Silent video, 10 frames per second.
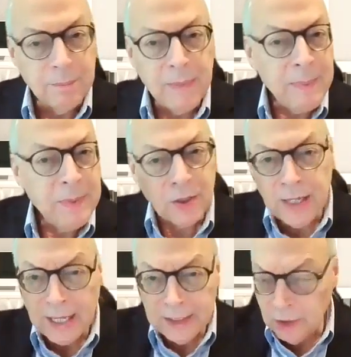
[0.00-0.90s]
Maybe they're
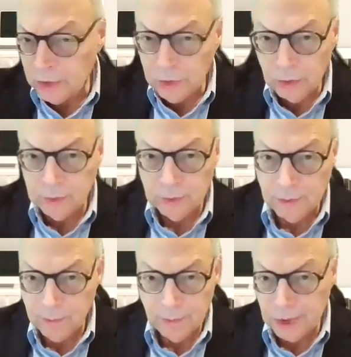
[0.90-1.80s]
not in a certain
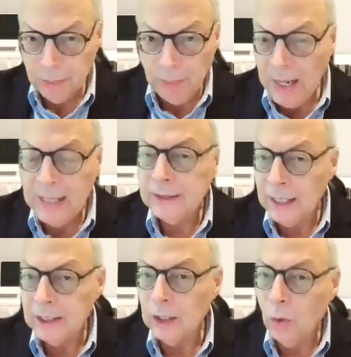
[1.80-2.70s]
spot
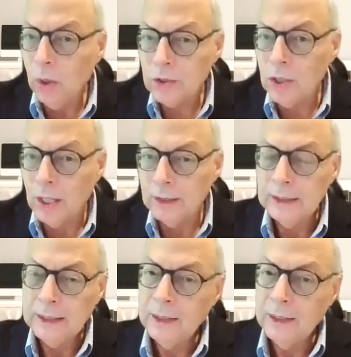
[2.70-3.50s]
on the org chart,